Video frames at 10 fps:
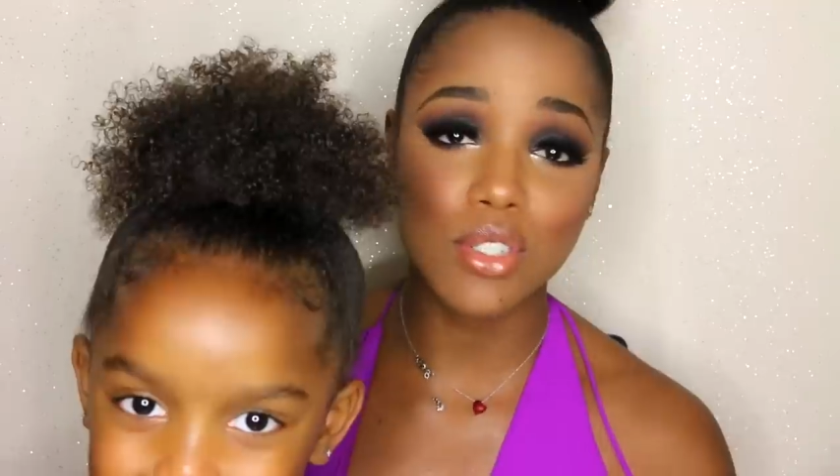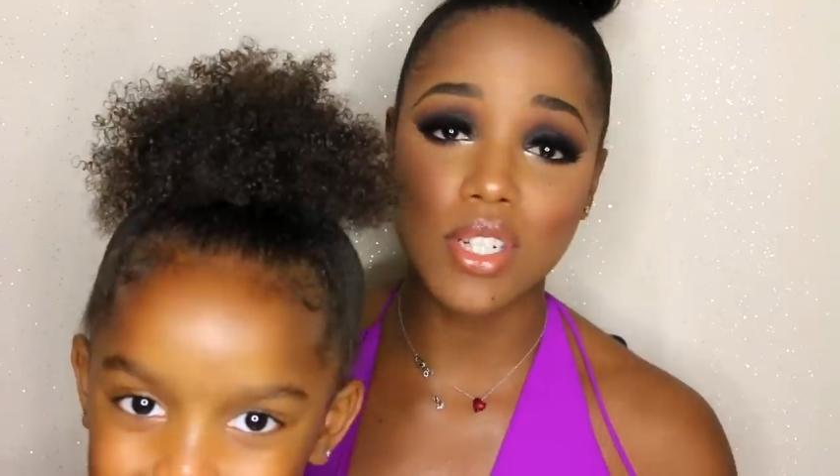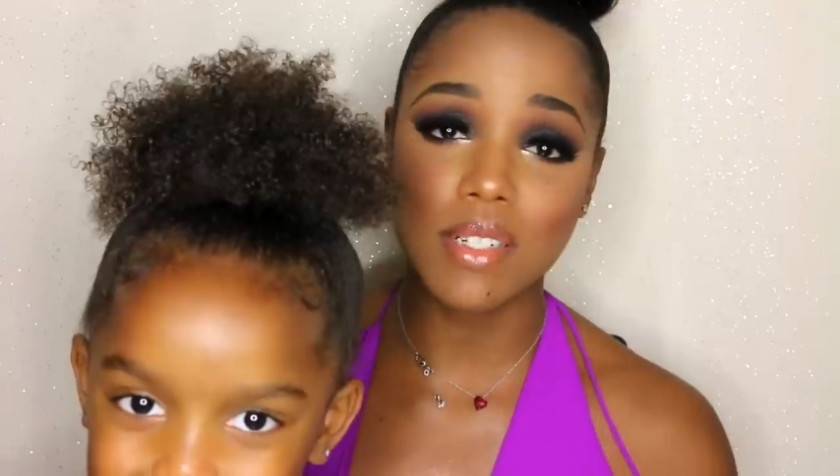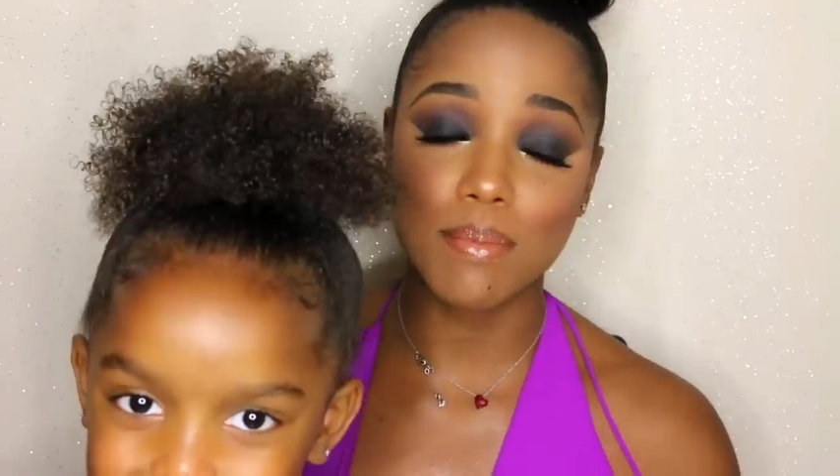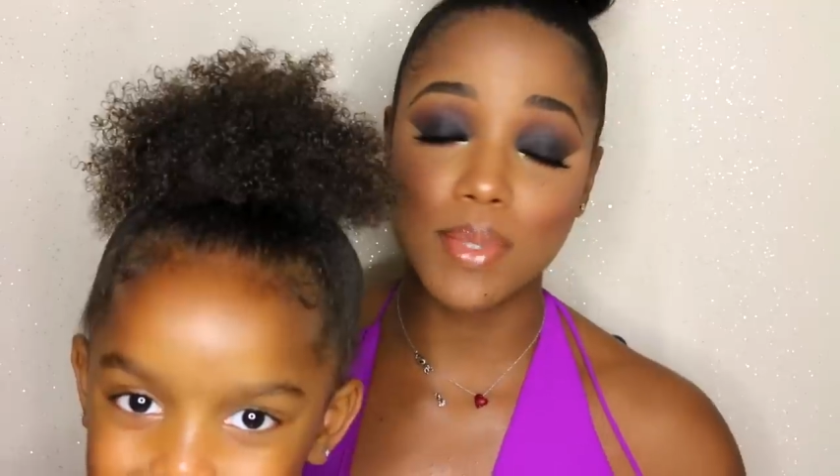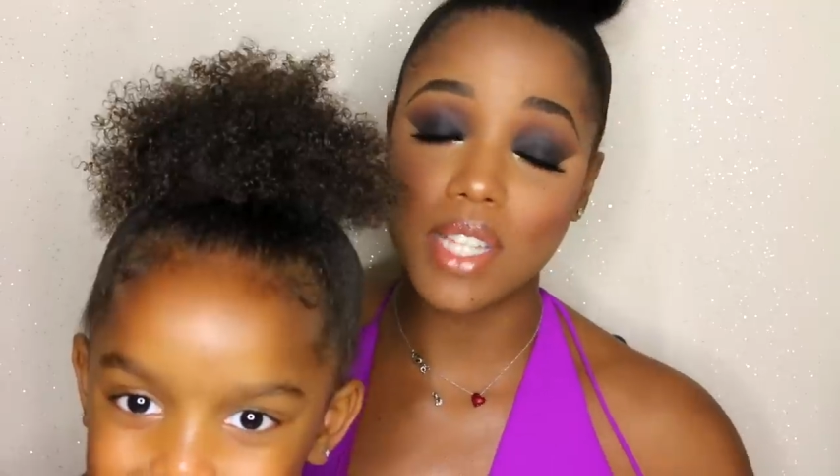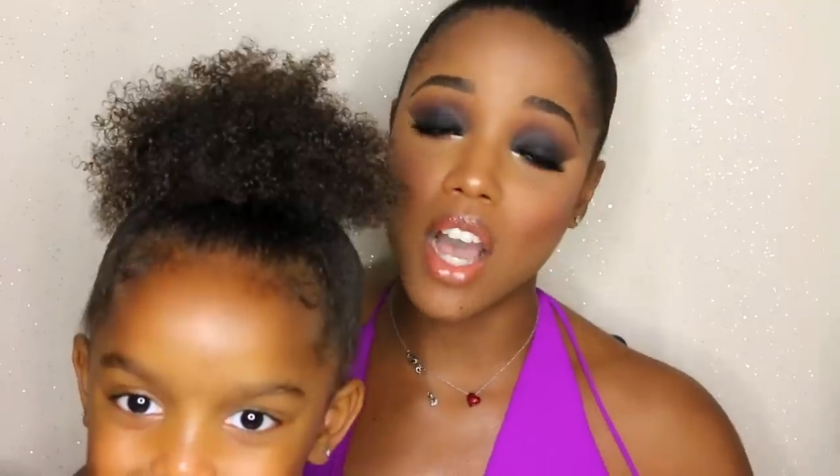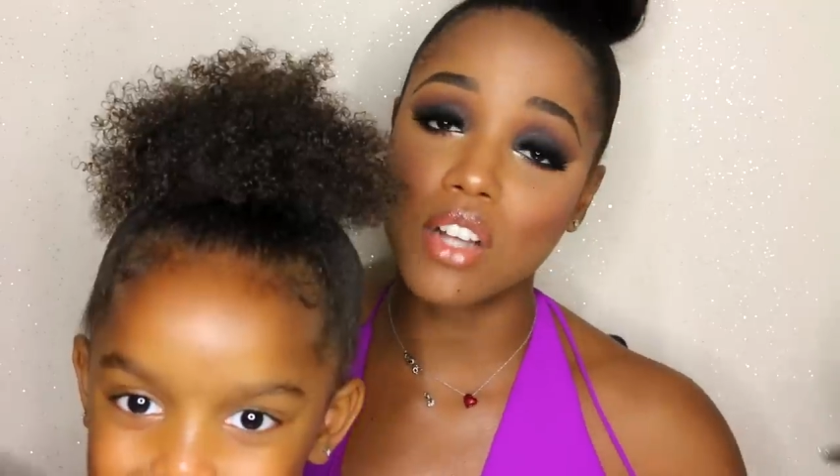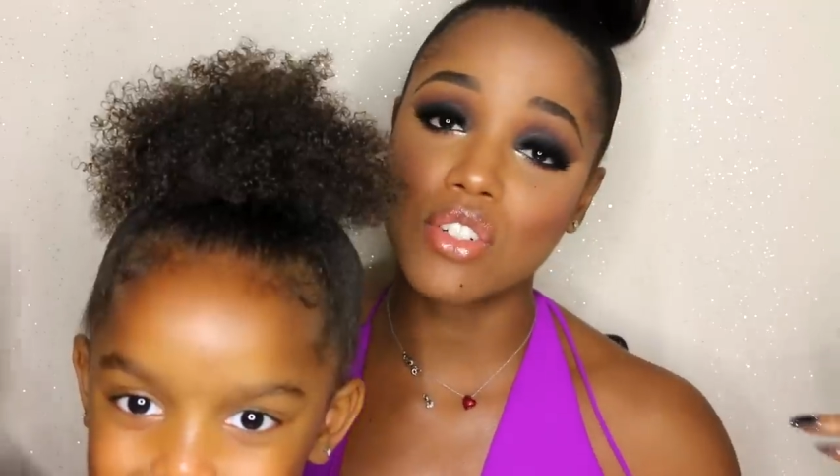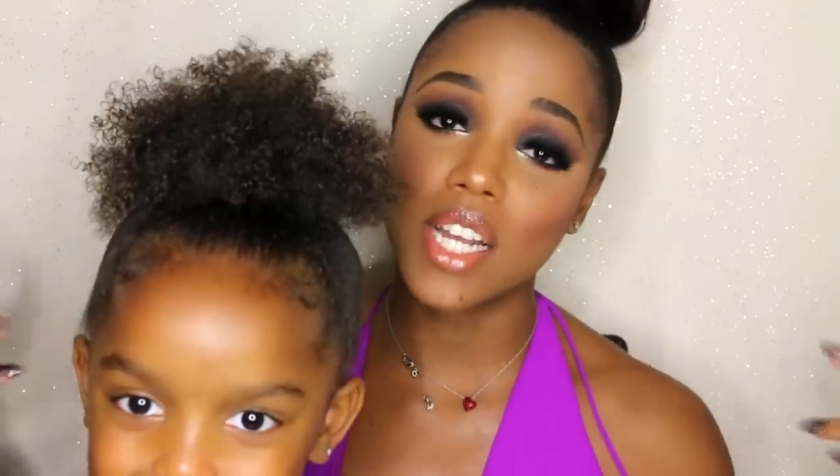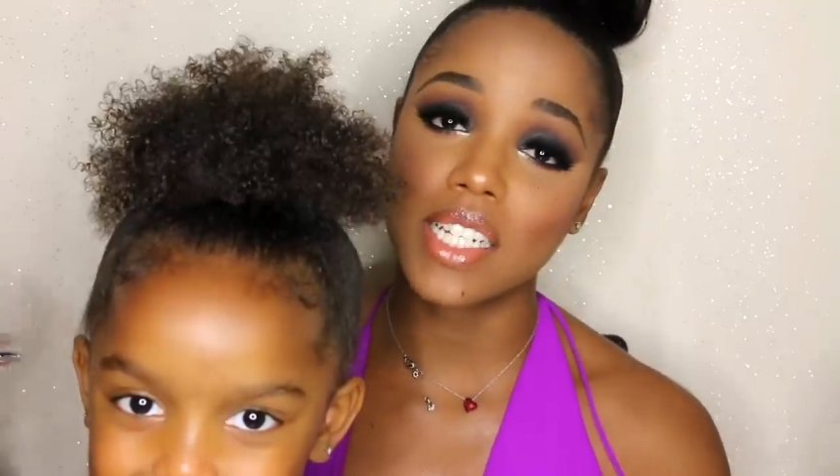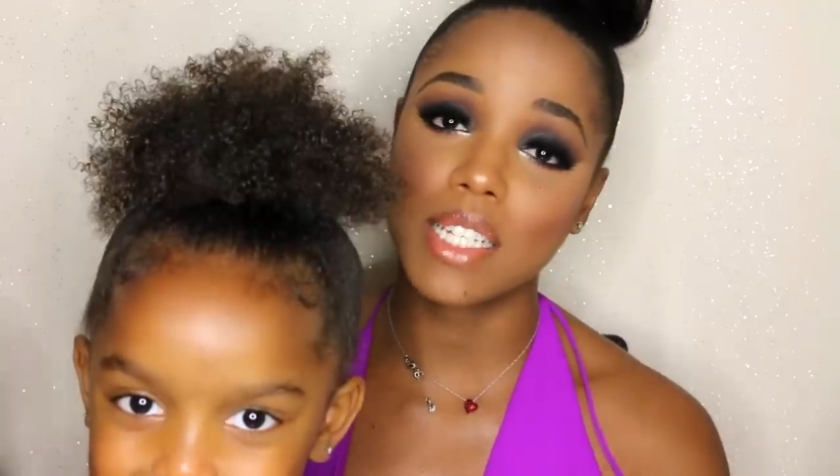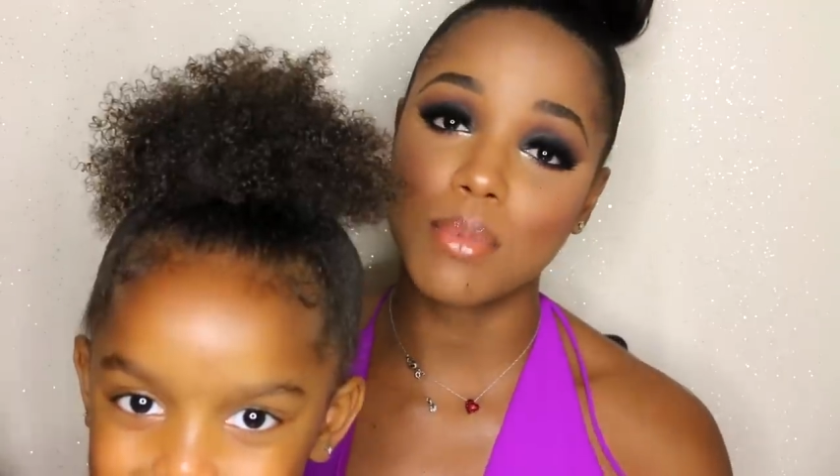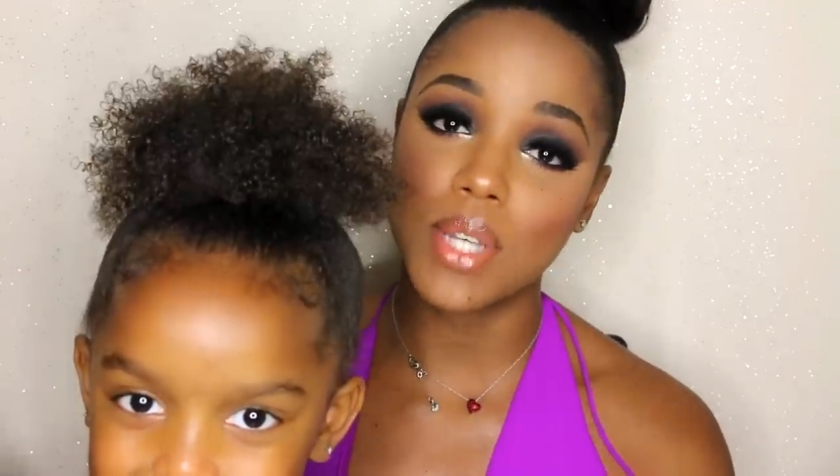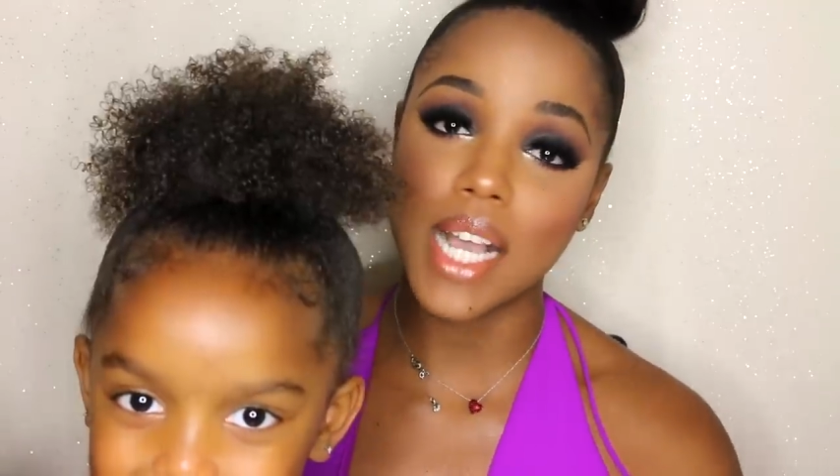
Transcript: of trips, I'll try to keep you